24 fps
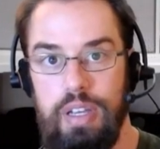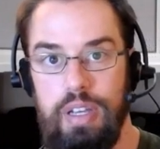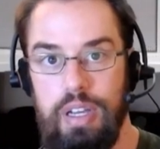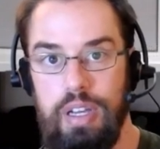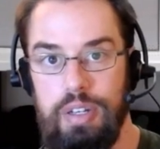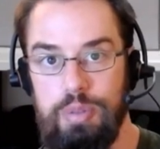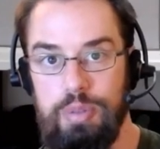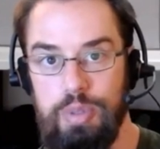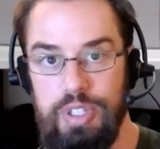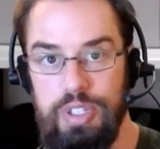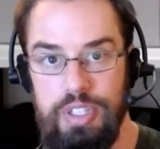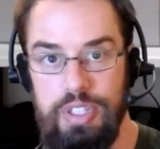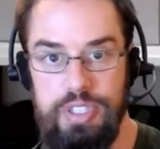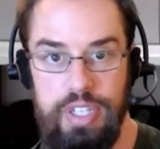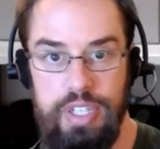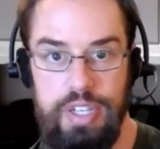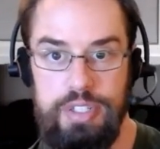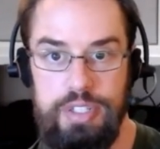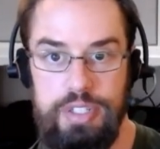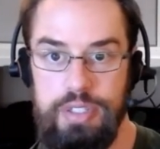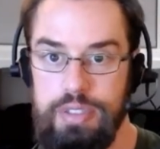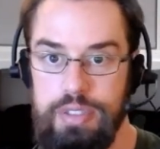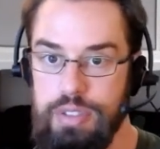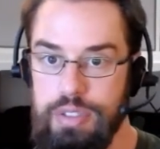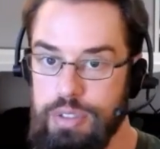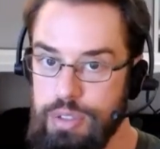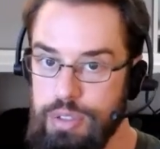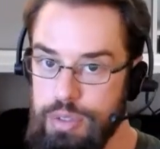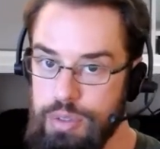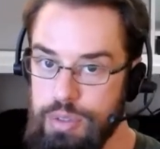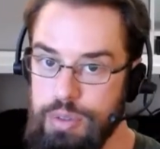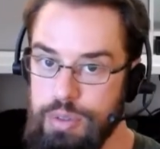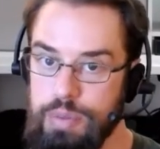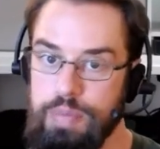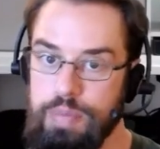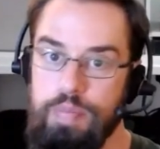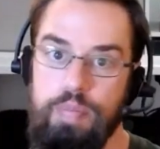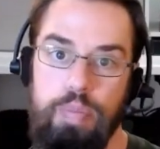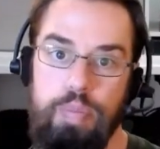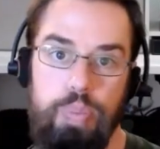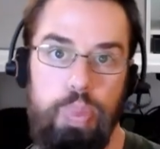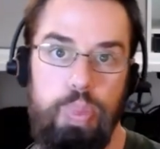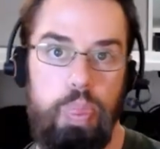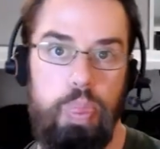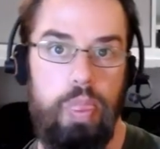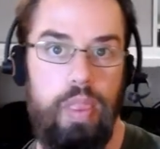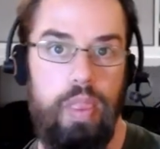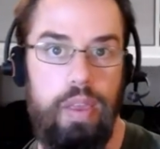realization to
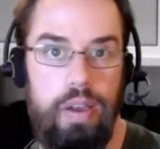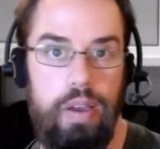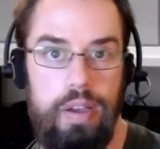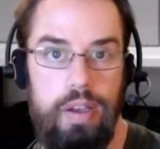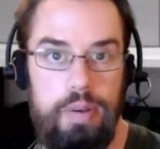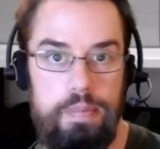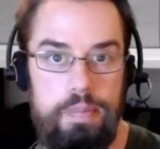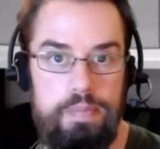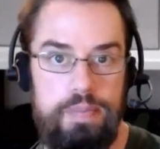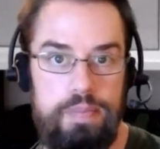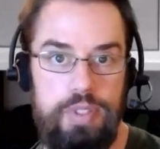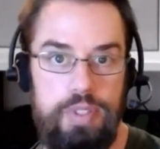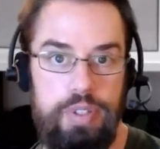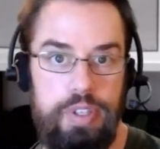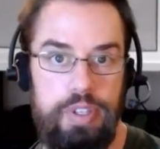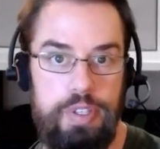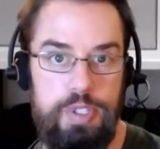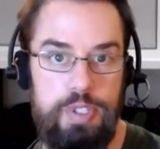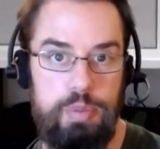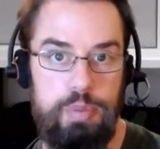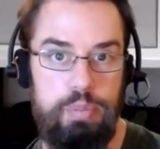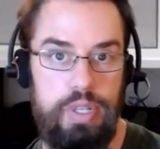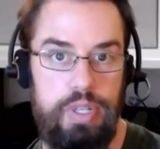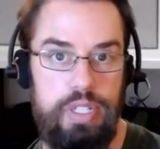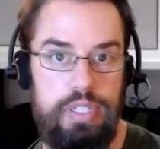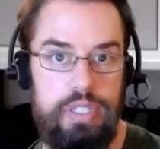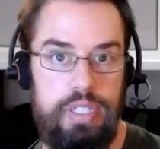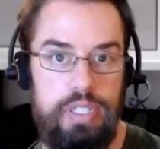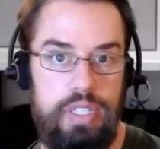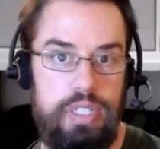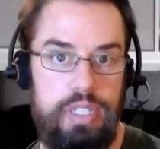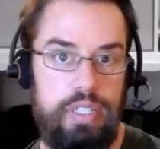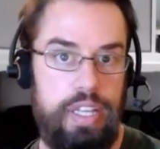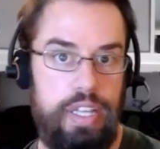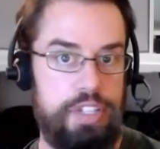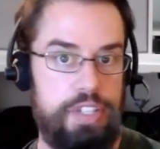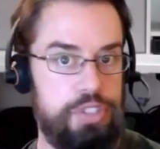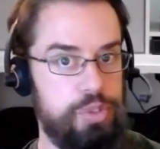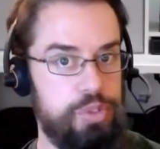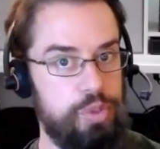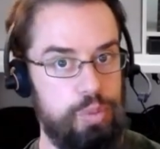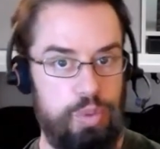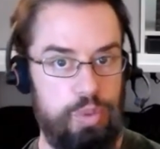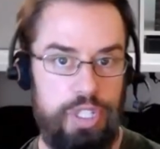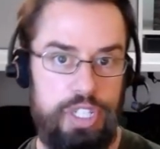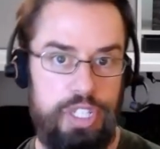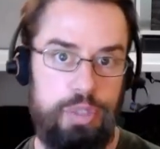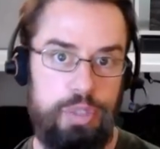this, but that's still a
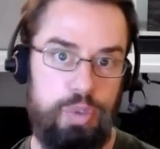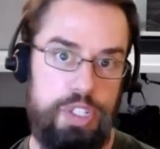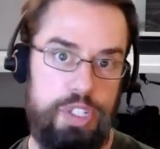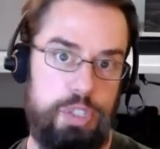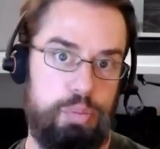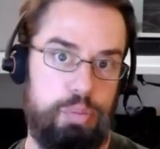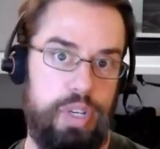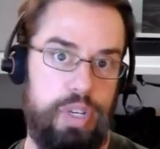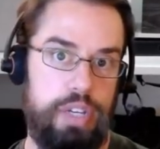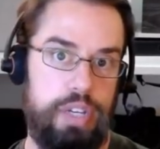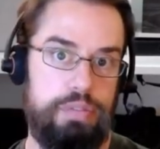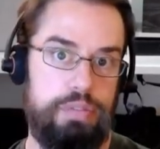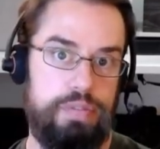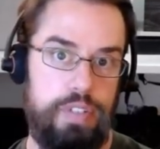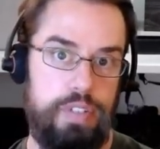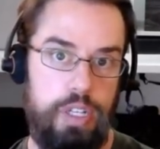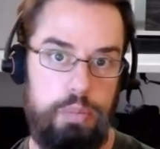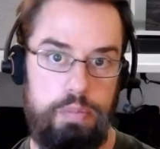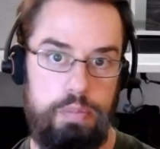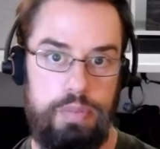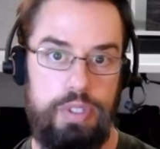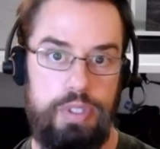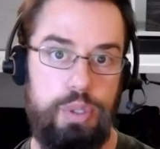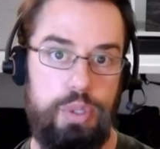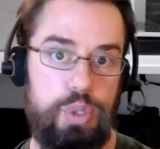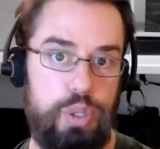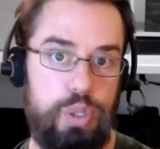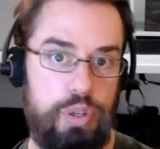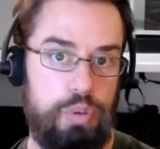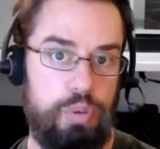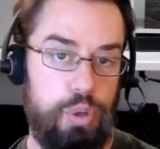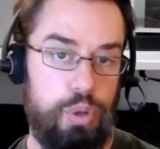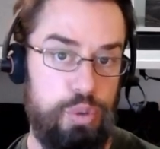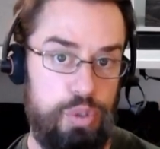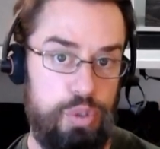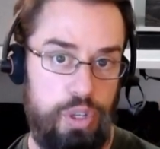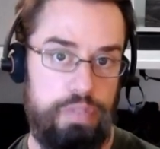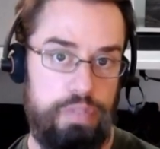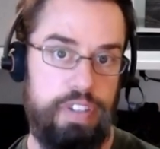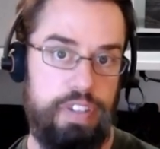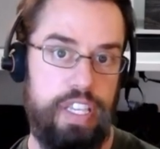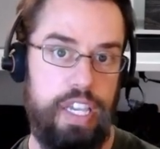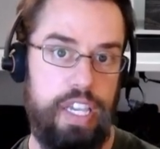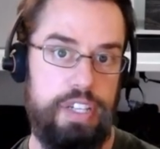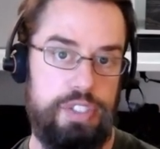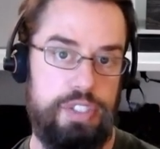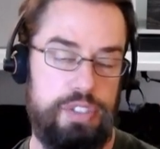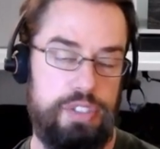really quick spread from WHO
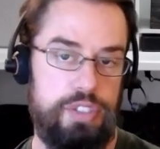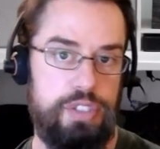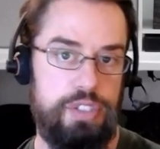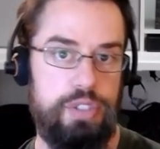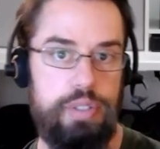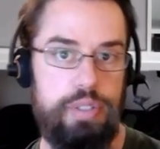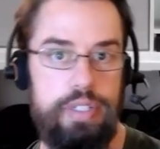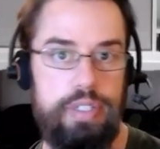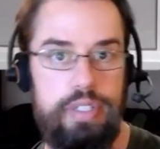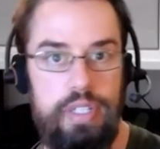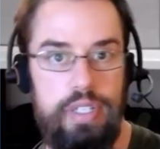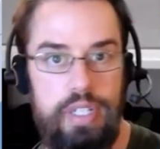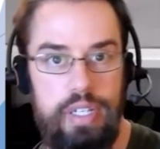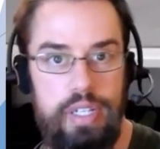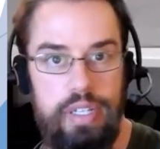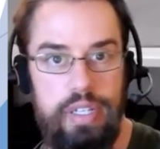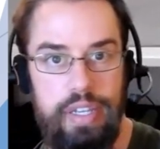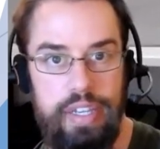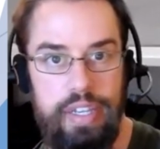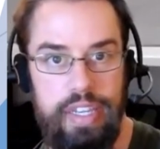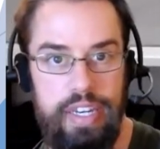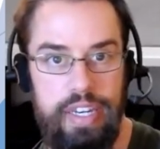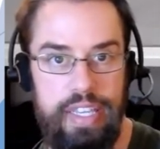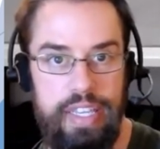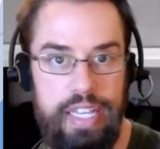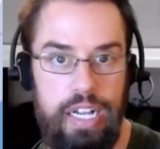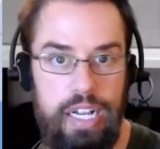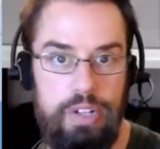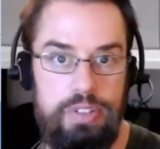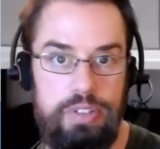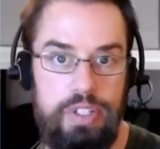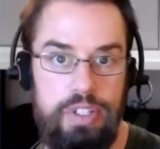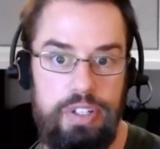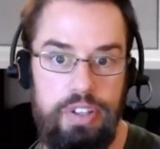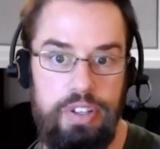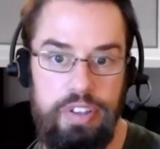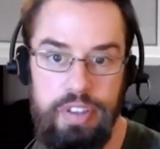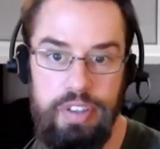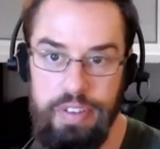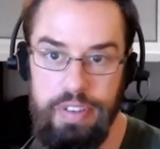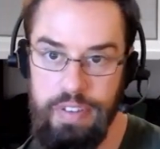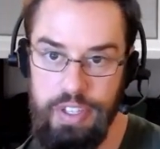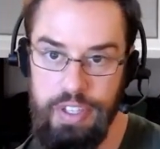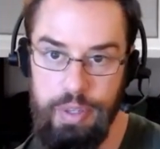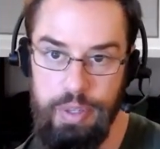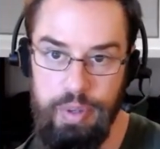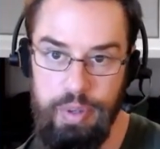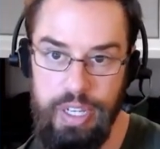notification to it getting out in
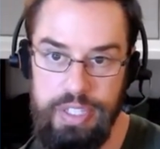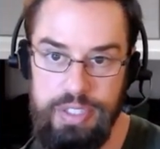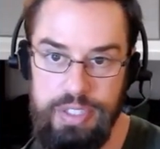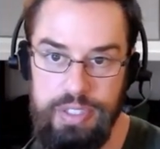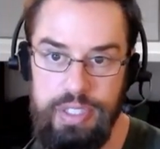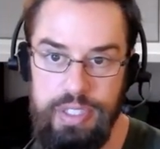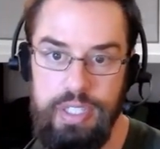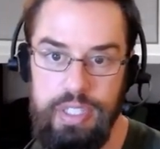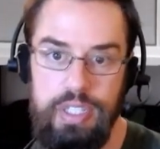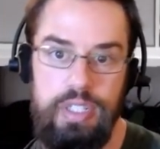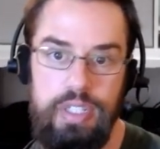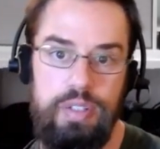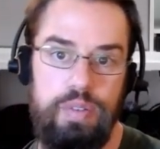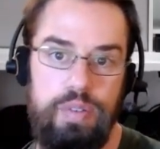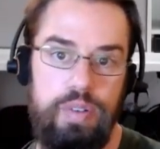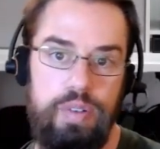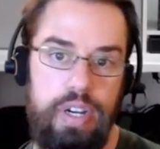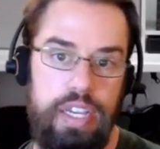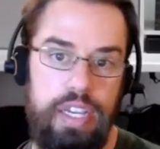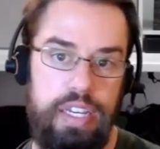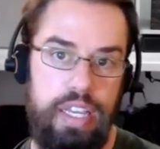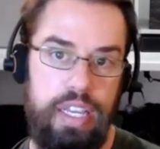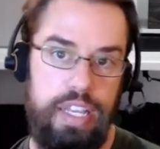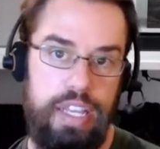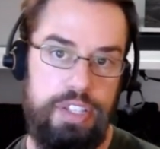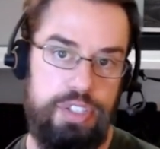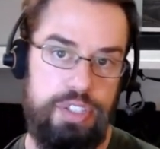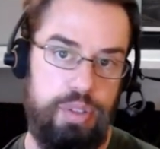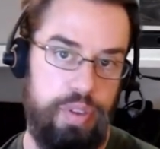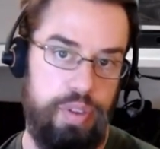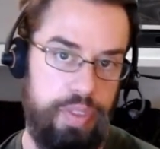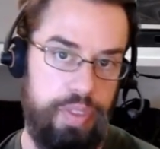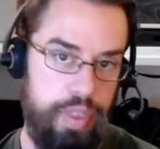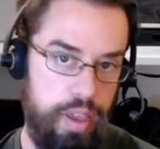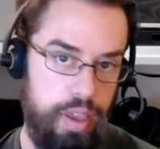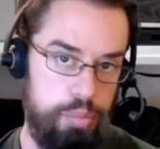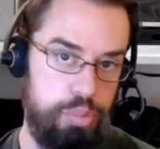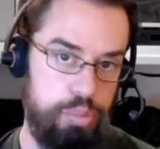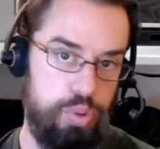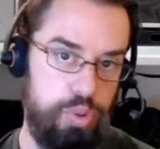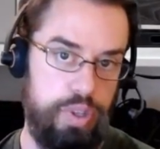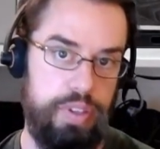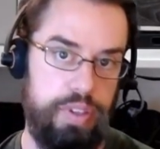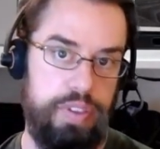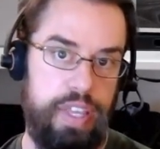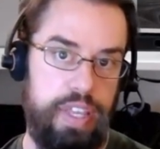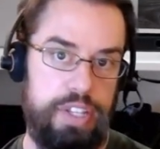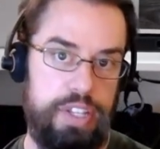the U.S. right? And so at that
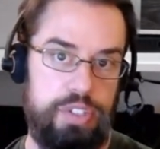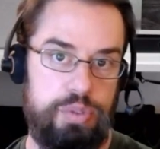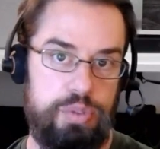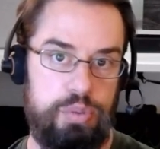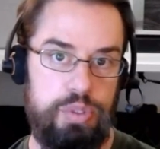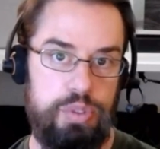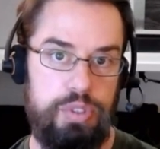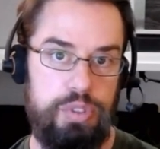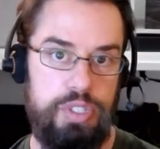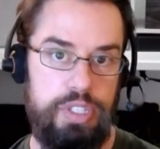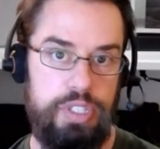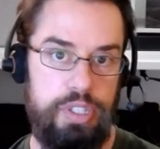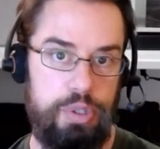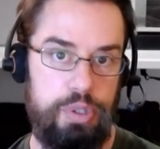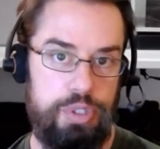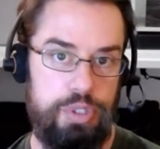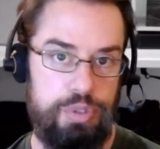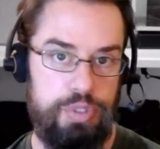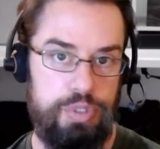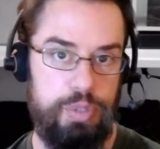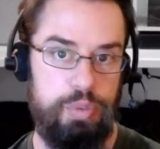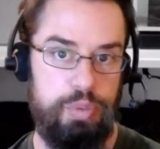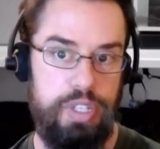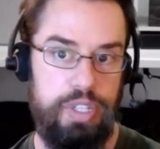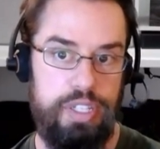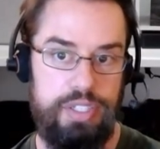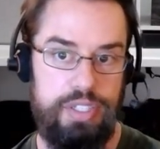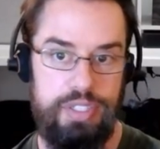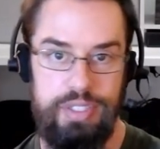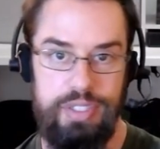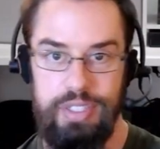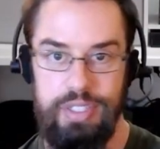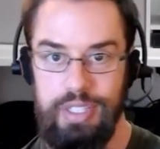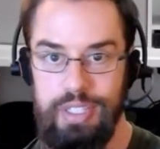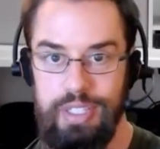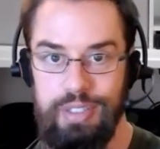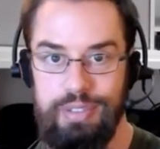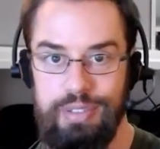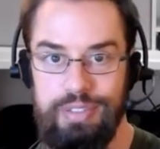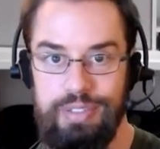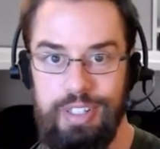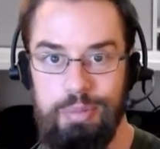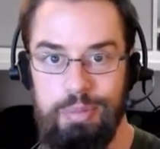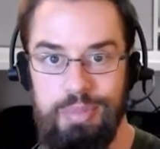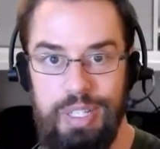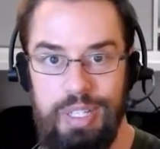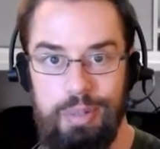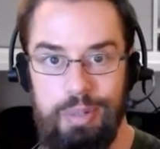point, that's really in those 3 weeks
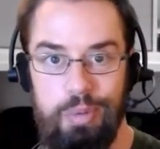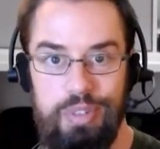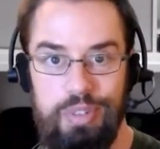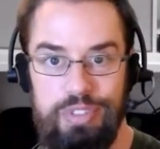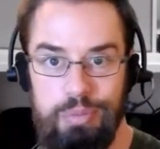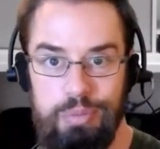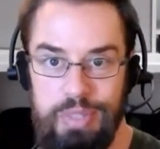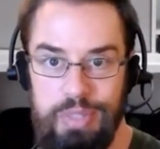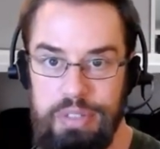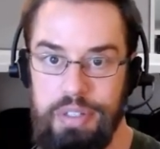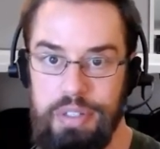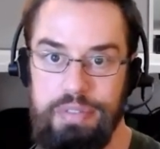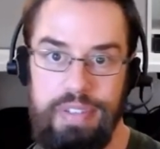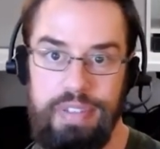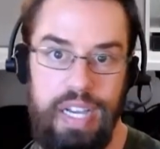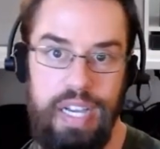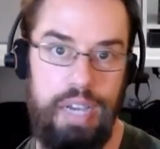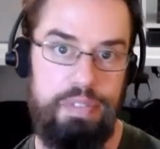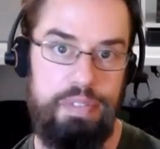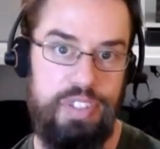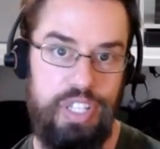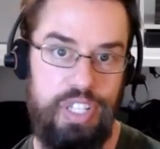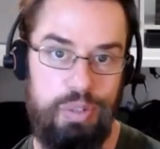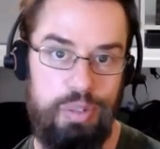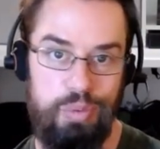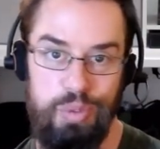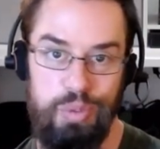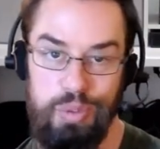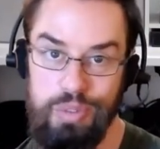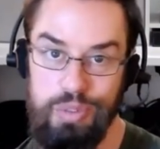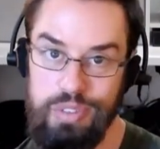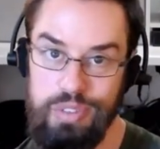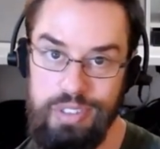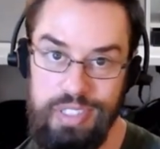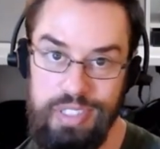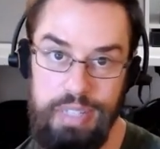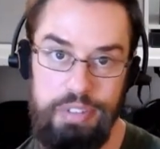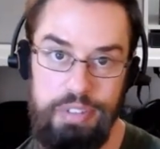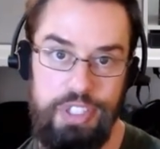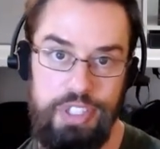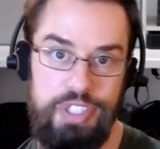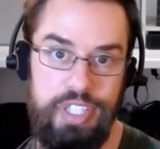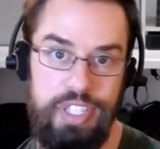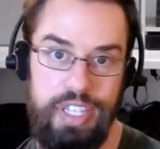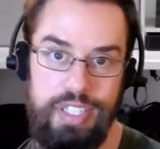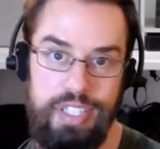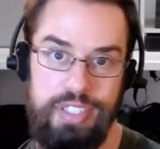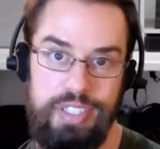went from level 5 to level
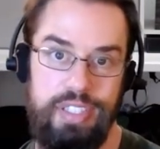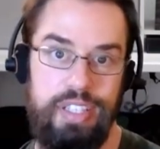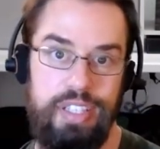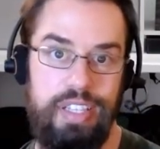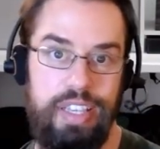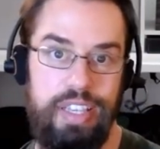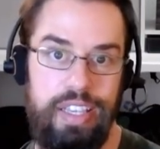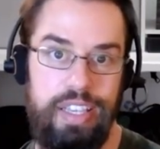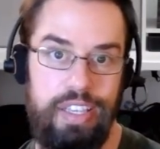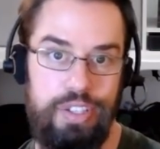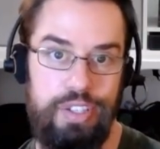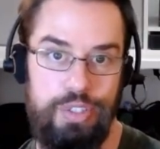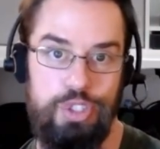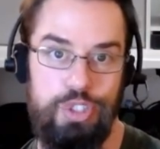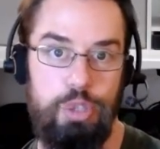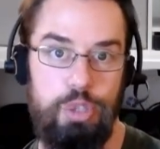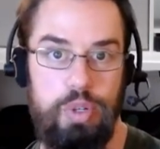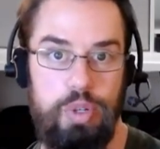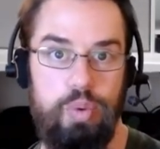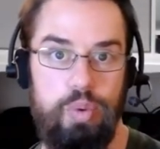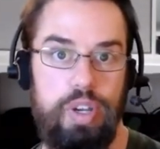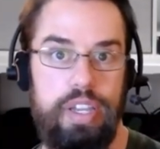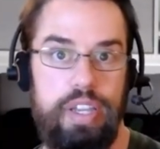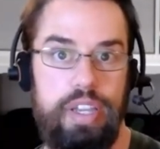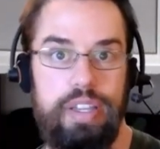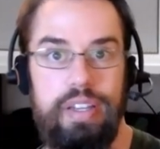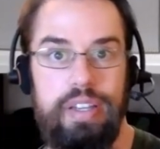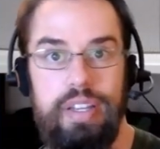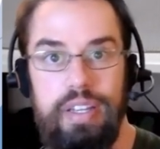6 is super quick.